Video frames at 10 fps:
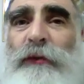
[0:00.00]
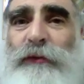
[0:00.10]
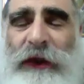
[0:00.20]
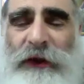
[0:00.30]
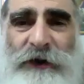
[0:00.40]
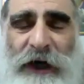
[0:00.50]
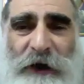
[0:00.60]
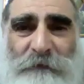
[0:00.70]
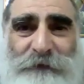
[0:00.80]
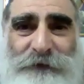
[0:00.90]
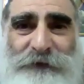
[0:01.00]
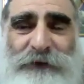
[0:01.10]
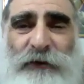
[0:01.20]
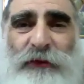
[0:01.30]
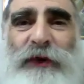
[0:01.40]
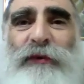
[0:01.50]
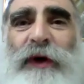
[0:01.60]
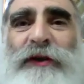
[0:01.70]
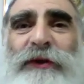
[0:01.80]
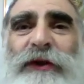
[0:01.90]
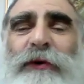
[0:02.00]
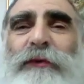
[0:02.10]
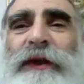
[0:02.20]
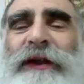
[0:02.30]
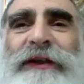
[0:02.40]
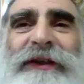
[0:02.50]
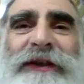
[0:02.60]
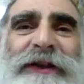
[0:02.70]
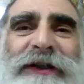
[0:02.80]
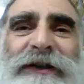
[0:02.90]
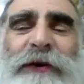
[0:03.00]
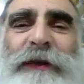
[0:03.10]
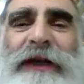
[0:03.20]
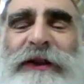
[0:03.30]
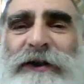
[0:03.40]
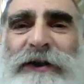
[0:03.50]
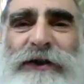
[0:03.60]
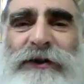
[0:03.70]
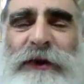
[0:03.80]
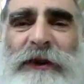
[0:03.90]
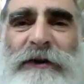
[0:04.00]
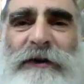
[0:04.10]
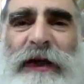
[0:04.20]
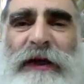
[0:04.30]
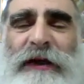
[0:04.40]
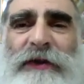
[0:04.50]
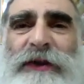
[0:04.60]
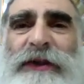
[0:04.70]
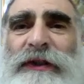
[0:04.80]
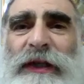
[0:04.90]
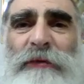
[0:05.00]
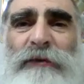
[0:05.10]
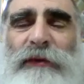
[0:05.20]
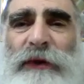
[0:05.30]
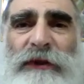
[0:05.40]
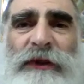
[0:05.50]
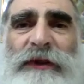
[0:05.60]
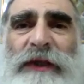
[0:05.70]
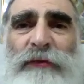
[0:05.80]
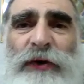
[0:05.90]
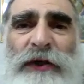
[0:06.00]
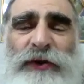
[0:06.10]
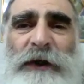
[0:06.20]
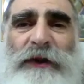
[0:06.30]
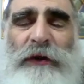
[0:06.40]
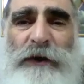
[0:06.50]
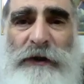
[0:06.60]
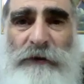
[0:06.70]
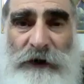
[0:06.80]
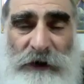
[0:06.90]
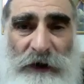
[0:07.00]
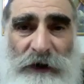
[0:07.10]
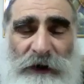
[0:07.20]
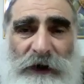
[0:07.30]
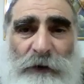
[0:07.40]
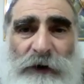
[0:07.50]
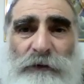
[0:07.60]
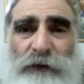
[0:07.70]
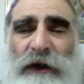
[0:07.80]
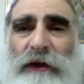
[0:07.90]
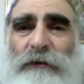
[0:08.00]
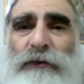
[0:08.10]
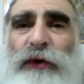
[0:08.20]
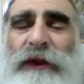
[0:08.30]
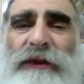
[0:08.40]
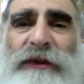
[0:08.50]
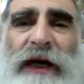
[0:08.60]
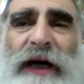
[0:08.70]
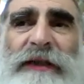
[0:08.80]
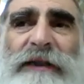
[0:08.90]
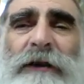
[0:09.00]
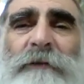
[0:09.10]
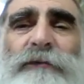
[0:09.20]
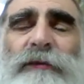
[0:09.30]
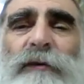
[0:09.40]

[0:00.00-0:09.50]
Meantime, we want to go back in history. This same regiment that was brought into Gaza,